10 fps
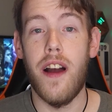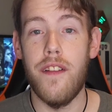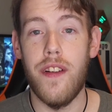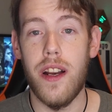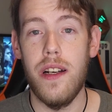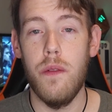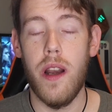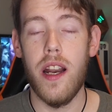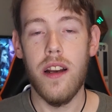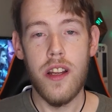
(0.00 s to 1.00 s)
5 very
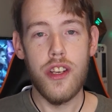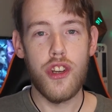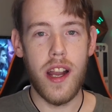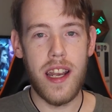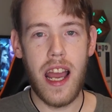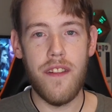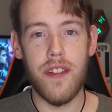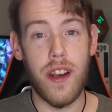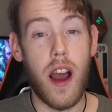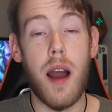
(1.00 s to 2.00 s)
rare. Try and have
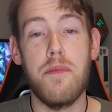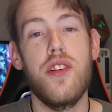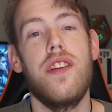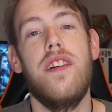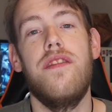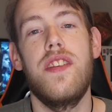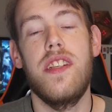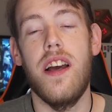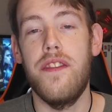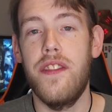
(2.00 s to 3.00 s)
an option of
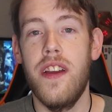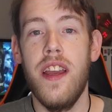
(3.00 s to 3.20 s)
stuff.